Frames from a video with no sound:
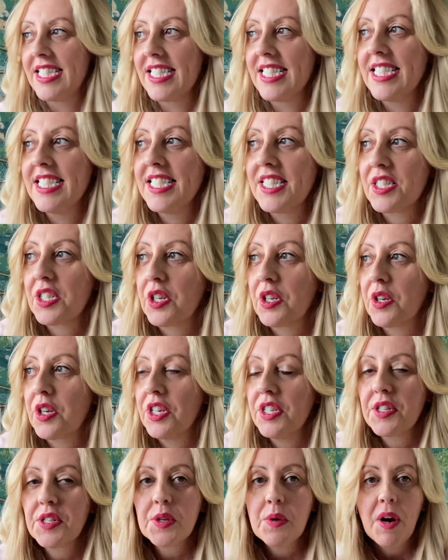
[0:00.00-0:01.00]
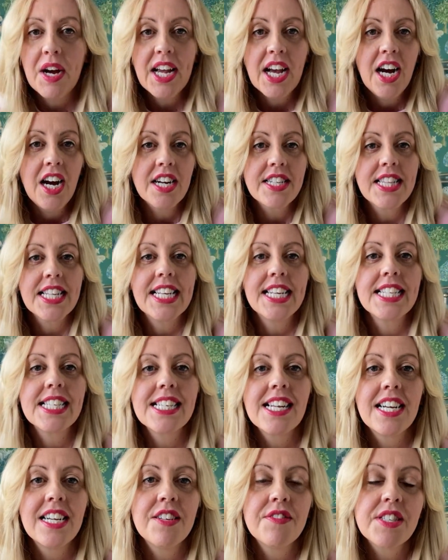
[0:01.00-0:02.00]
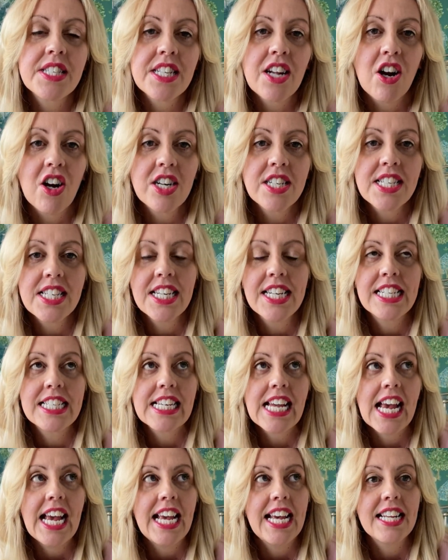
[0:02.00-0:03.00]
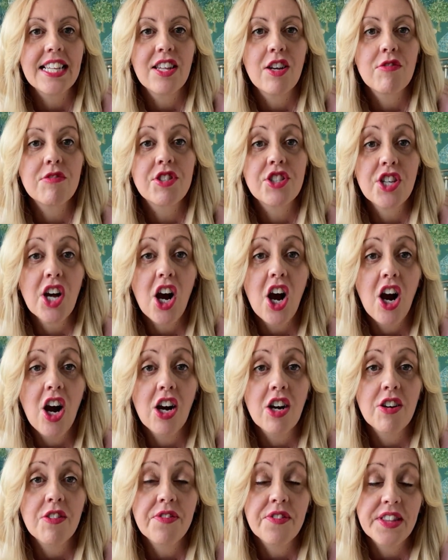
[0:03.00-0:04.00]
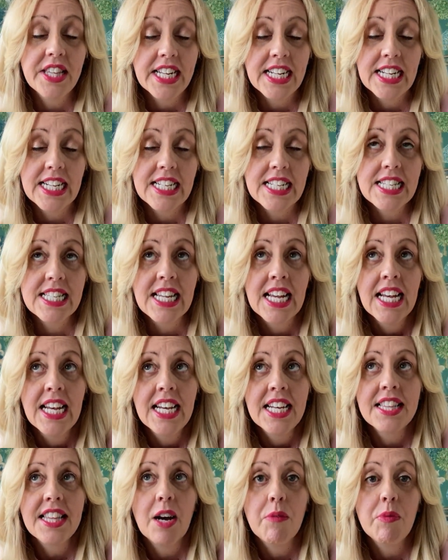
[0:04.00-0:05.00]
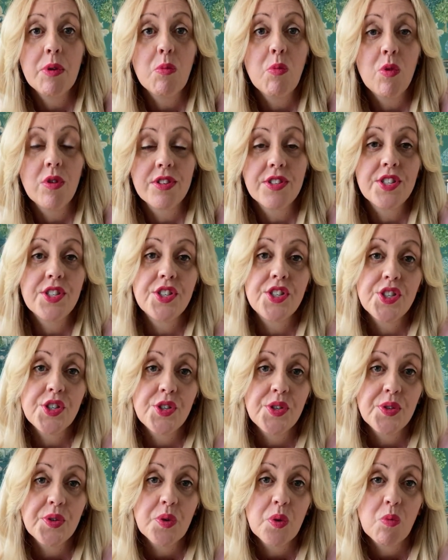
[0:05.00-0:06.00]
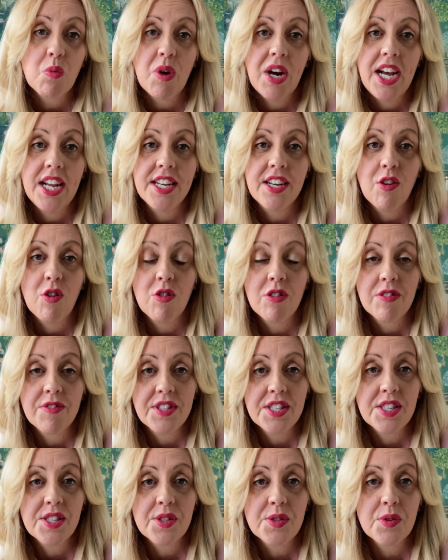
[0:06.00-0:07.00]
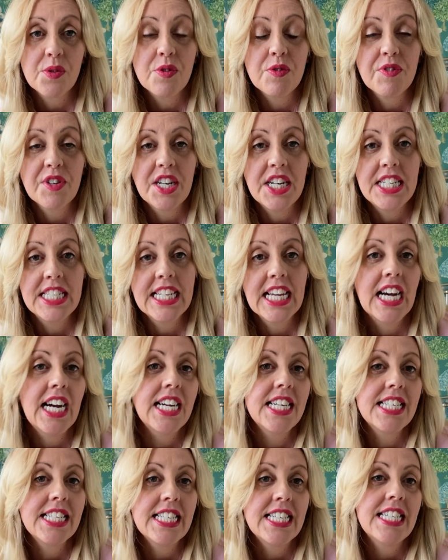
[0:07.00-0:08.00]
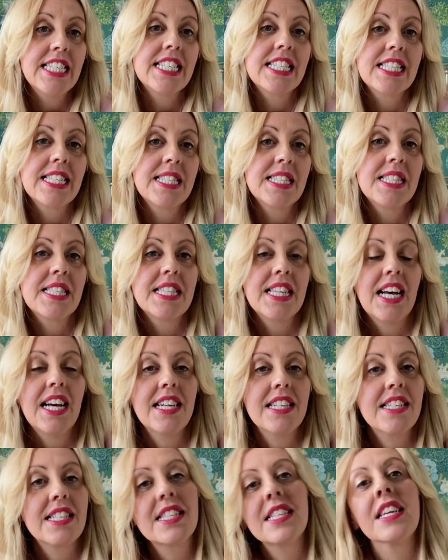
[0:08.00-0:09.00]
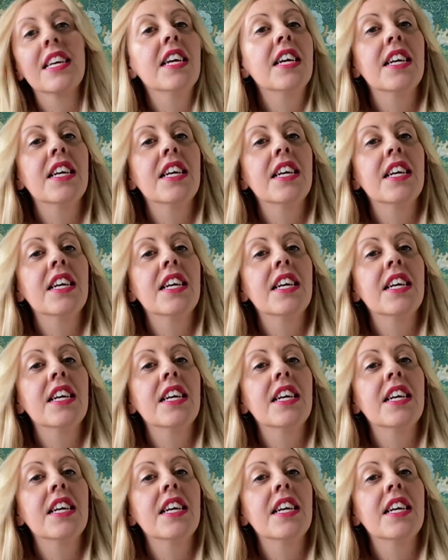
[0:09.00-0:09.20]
It's quite hard. The kids and I have started a little jar of things that we want to do when all of this is over, and the idea is that